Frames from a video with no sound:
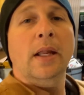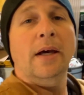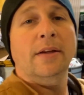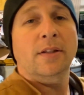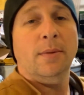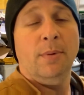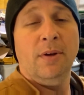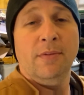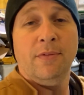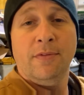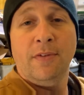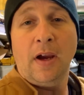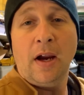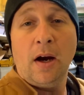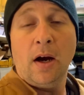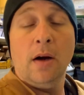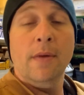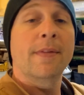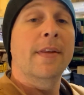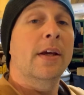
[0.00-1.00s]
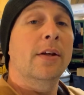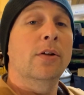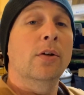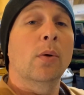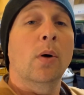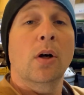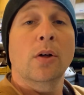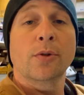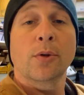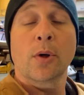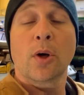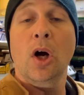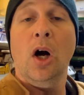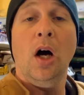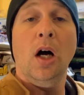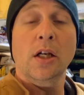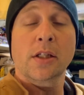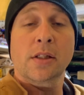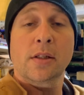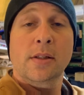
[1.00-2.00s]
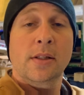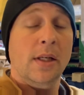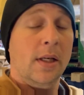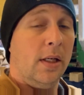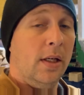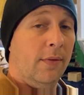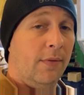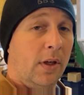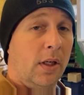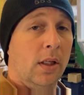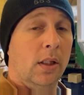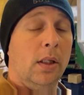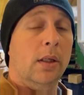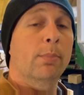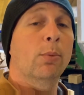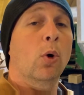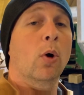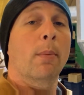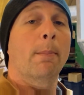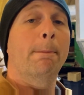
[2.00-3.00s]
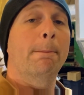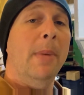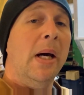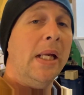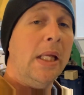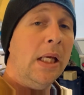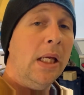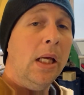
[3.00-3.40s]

to be fair, they do also cost significantly more money,